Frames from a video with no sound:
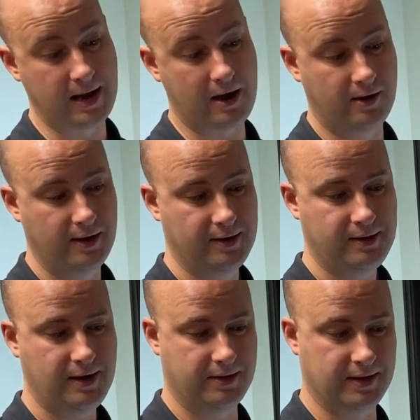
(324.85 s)
Now,
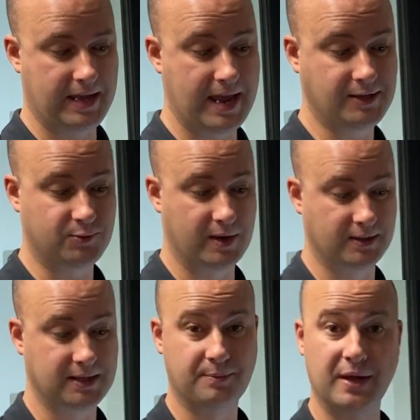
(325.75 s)
in the case where
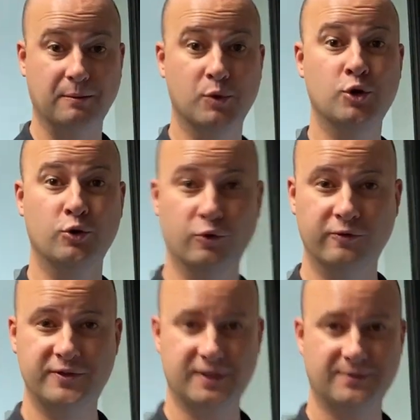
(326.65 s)
something
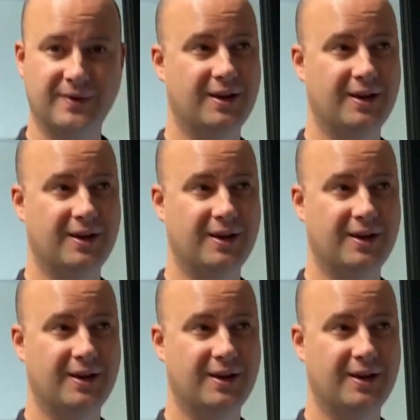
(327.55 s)
moves,